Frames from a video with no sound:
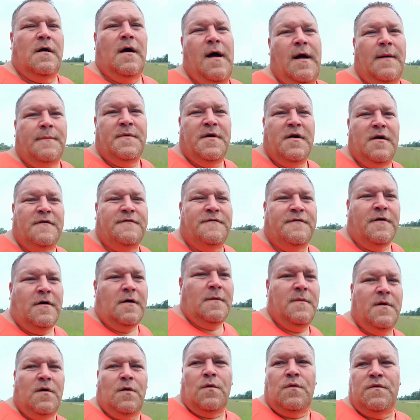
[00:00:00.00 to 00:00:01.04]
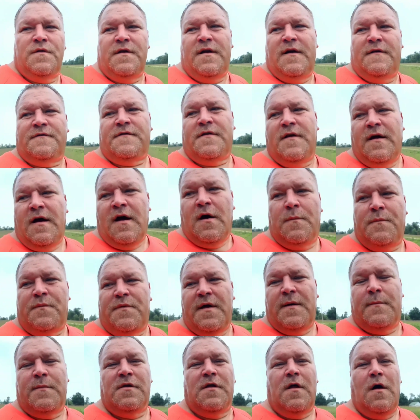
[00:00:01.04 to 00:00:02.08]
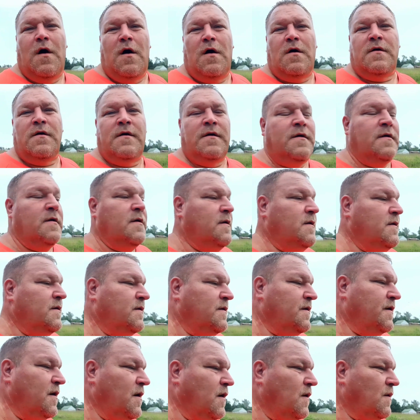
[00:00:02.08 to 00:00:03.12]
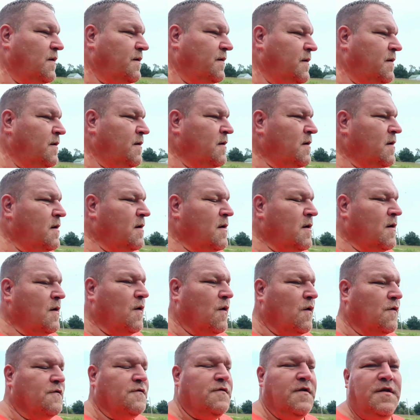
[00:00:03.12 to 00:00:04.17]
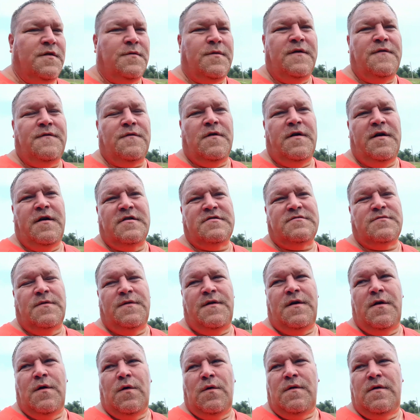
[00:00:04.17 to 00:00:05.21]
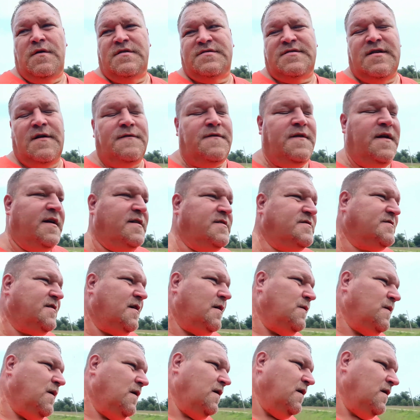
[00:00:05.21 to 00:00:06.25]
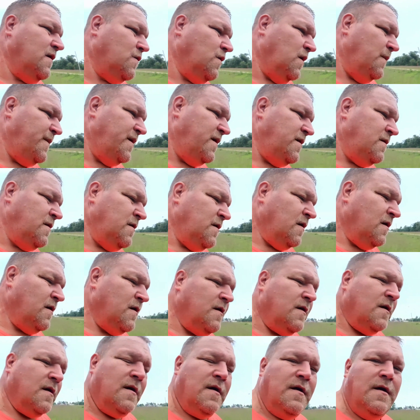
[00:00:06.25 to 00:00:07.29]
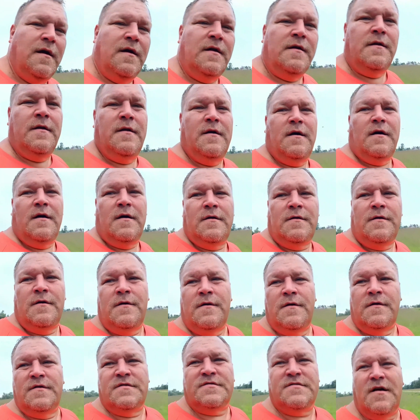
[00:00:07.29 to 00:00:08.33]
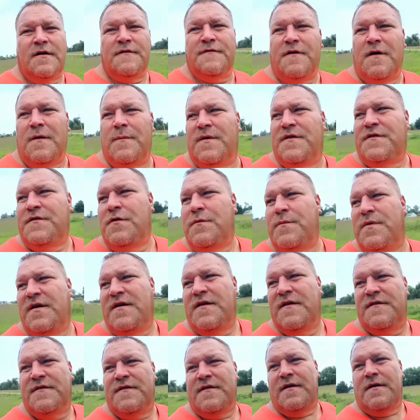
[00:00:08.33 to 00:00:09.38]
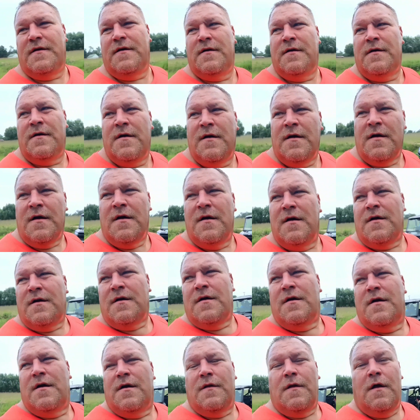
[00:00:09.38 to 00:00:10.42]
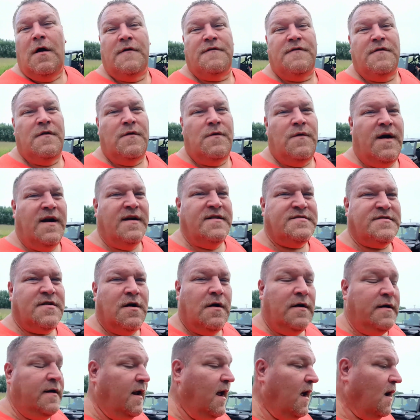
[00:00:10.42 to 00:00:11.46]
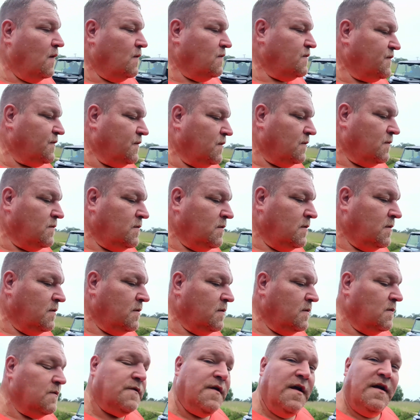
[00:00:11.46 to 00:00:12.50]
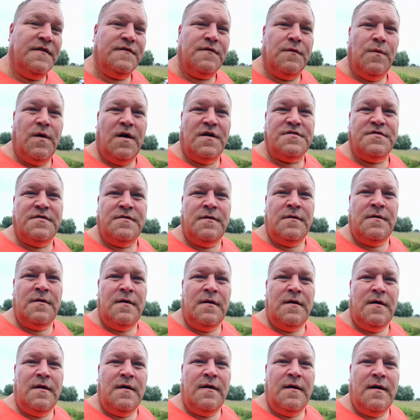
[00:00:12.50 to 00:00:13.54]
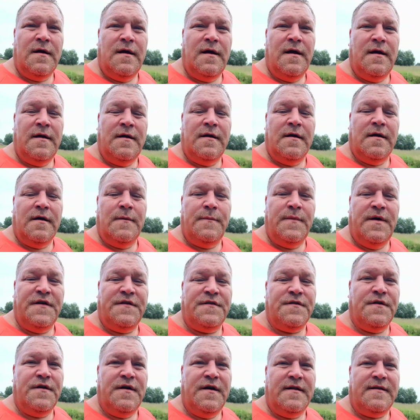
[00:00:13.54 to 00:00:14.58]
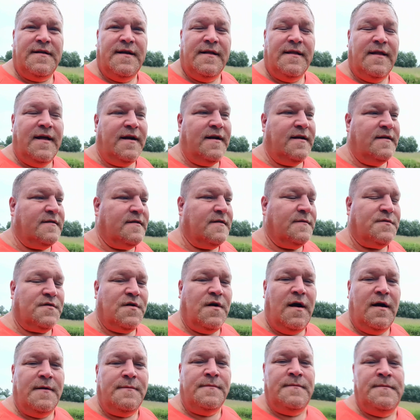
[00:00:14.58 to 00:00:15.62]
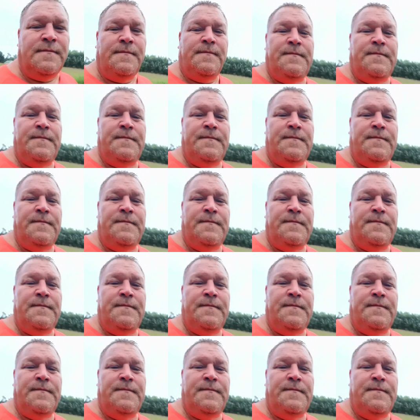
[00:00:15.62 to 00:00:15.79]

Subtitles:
I'm going to farm to old enough to help them along, and hopefully 3-4 years when they're older and stuff, they can start running equipment and start farming too, because they're along for the ride starting now. So thanks for watching, and make sure you hit that like and subscribe.